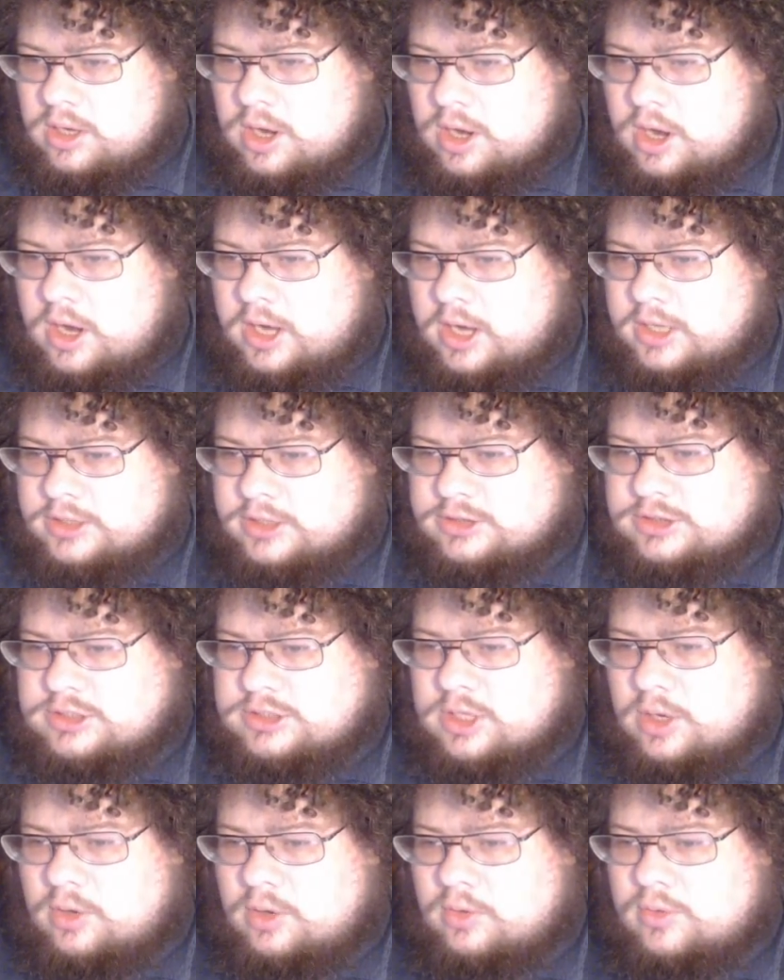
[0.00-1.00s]
Alright,
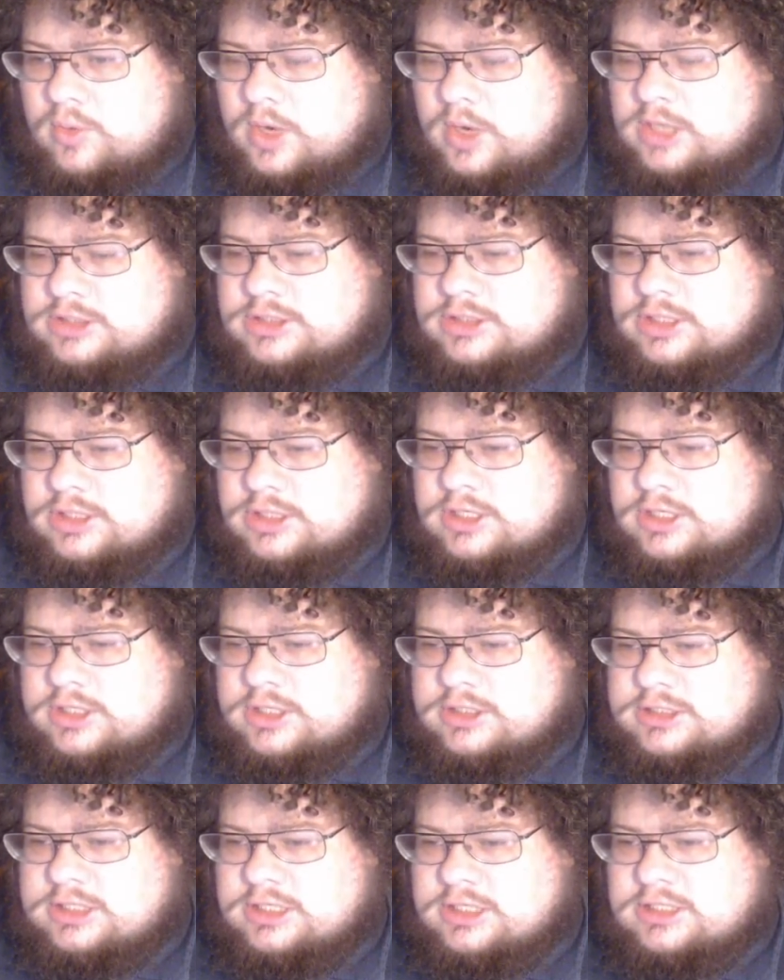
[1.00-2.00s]
so question,
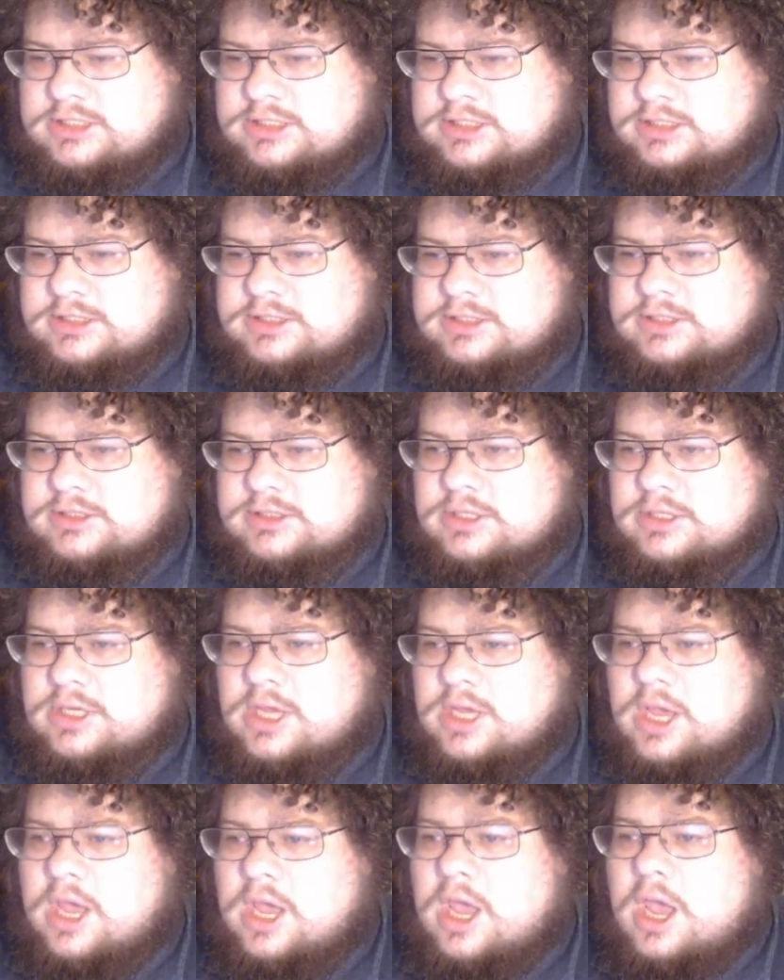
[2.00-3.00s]
consensus.
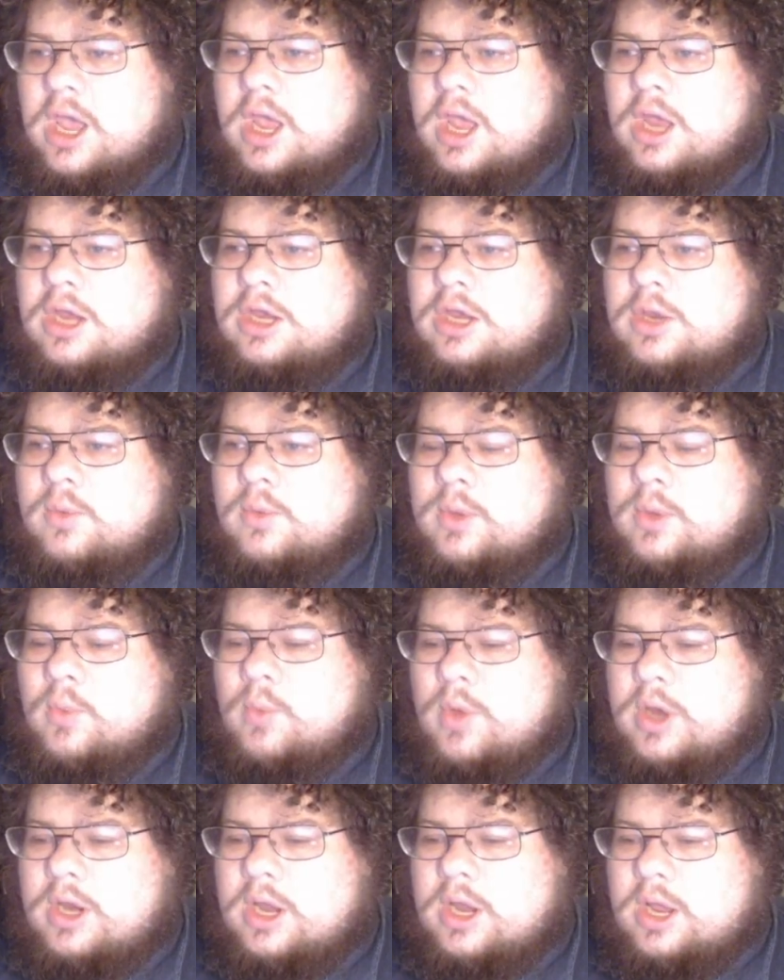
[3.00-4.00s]
Do we
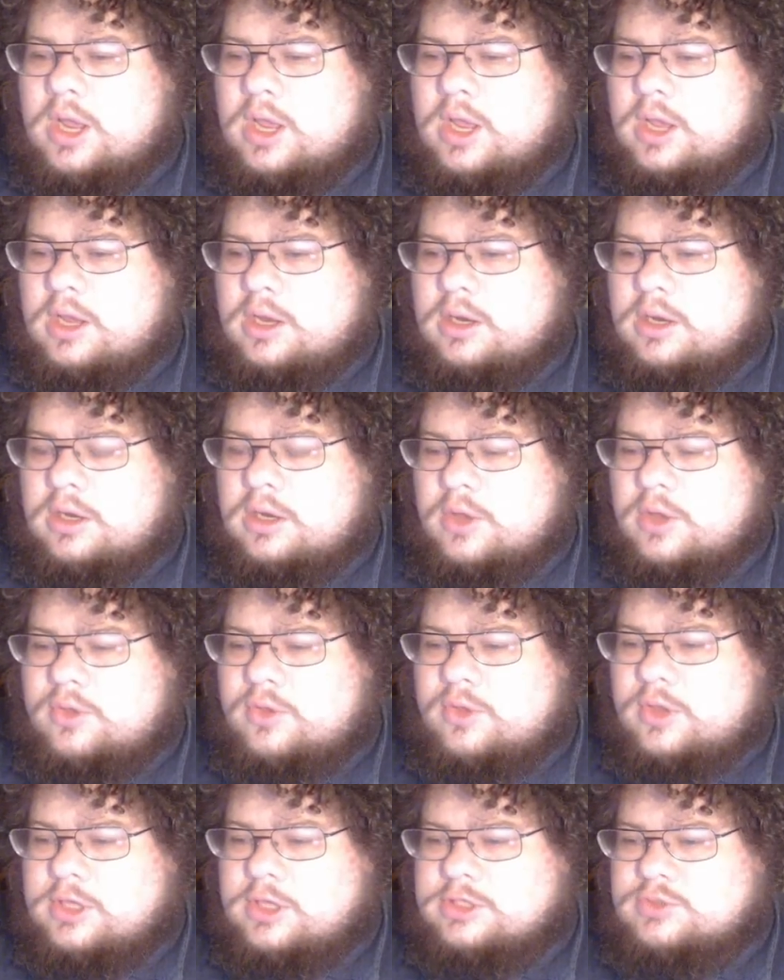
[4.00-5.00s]
want to go
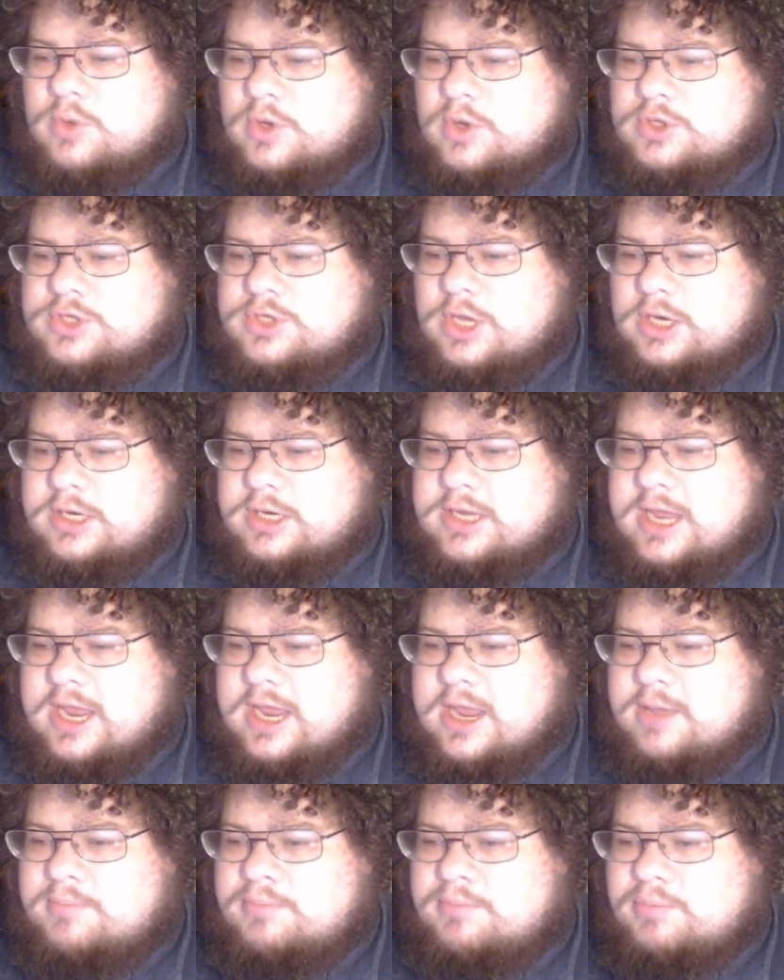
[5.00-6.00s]
through these rolls on
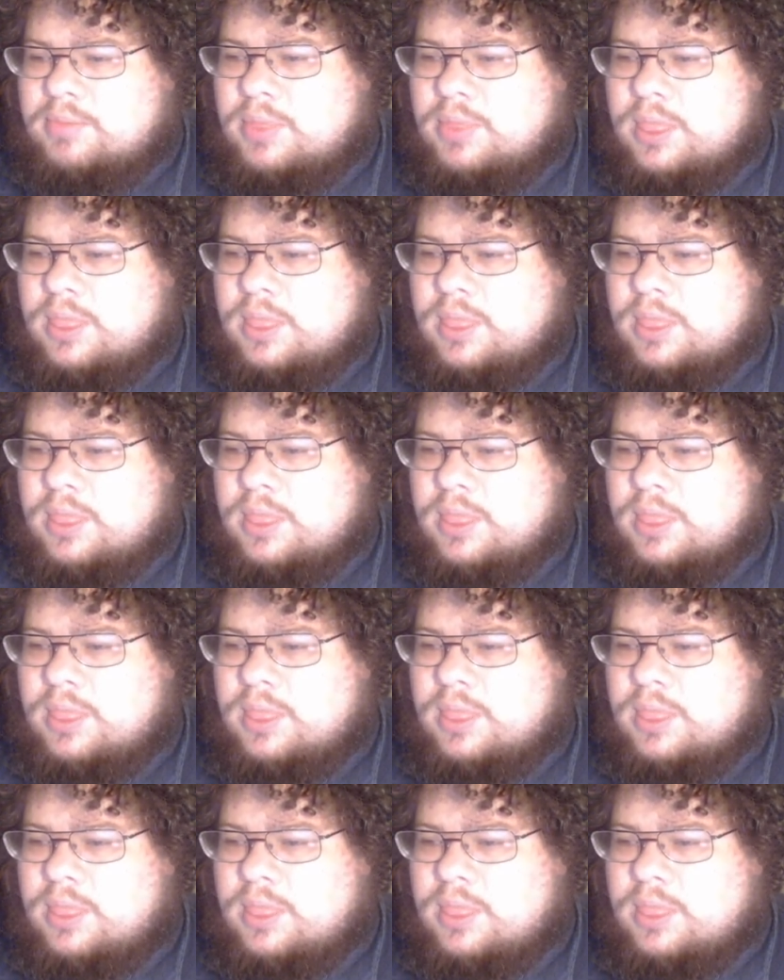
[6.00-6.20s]
cam?